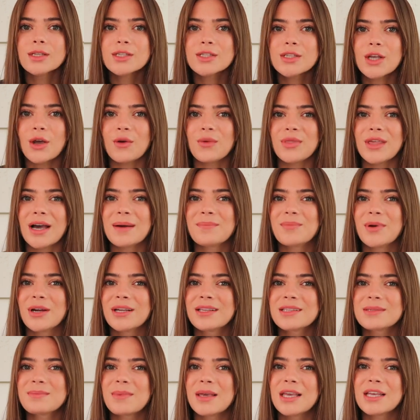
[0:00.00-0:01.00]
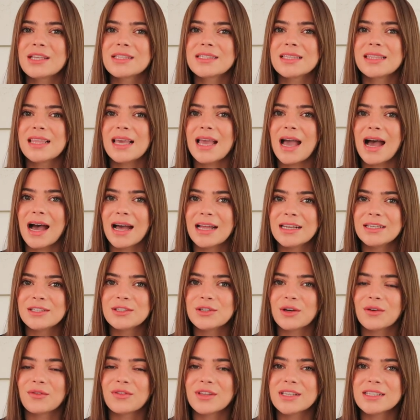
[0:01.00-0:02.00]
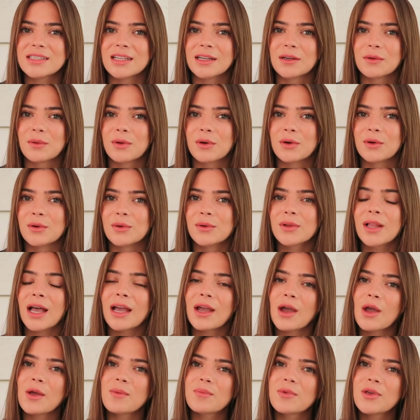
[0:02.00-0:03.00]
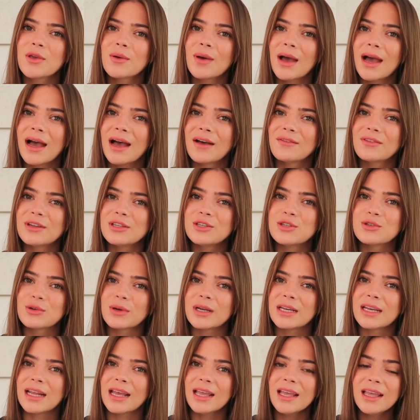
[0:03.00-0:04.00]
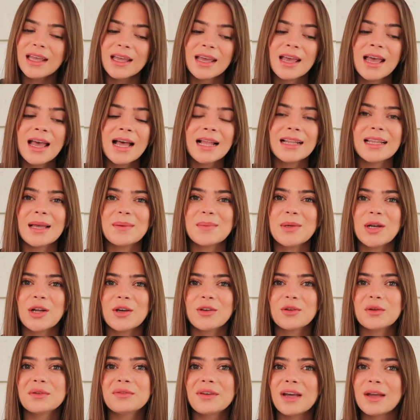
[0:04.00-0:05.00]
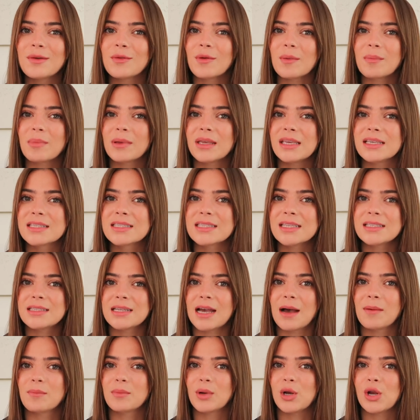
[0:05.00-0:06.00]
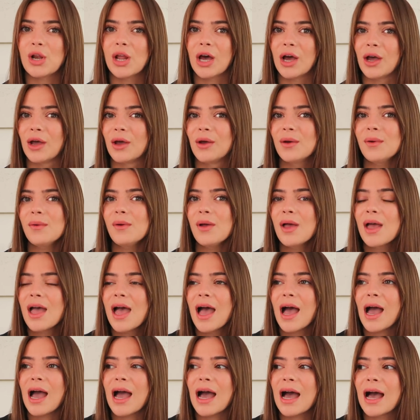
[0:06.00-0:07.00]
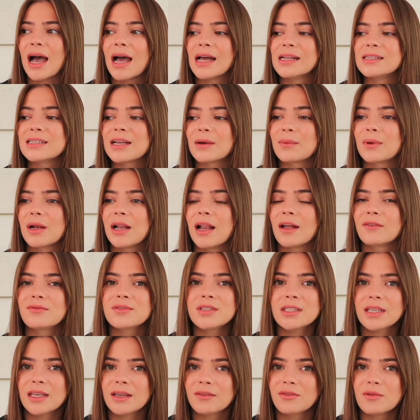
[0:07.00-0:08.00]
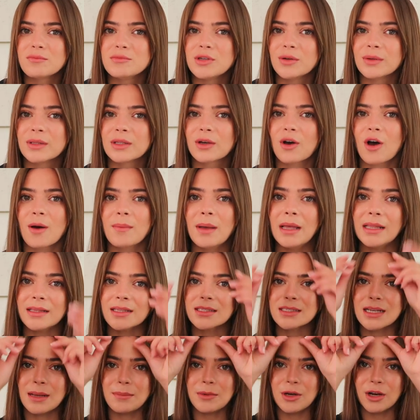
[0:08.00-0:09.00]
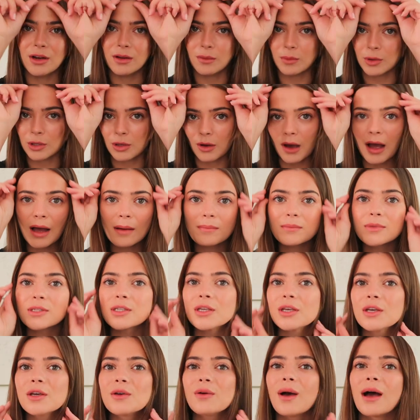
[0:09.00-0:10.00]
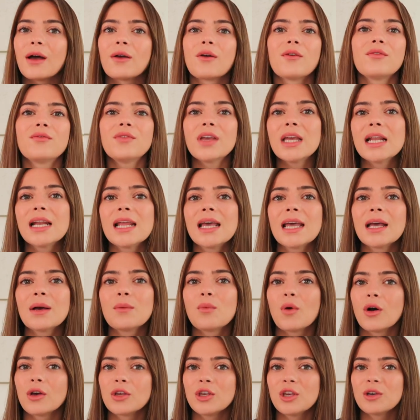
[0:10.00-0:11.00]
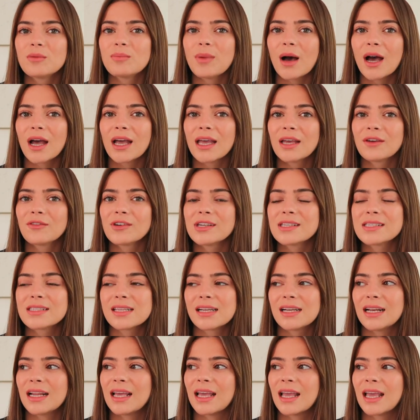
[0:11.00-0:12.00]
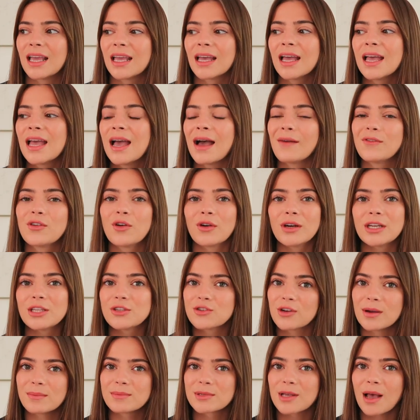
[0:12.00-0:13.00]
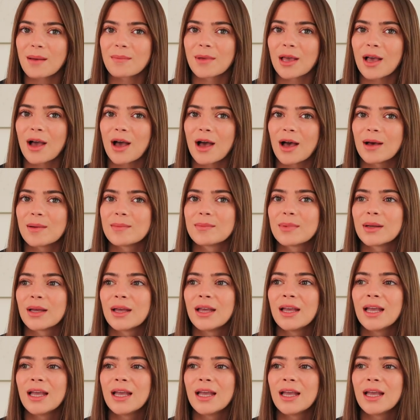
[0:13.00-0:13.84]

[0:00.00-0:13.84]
So that brings me to the end of this little haul. I hope you have enjoyed it. Let me know your favorite piece down below, and I would love to hear from you in the comments. Let me know what you're up to, how you're feeling, what are you buying recently? Have you got any trips coming up?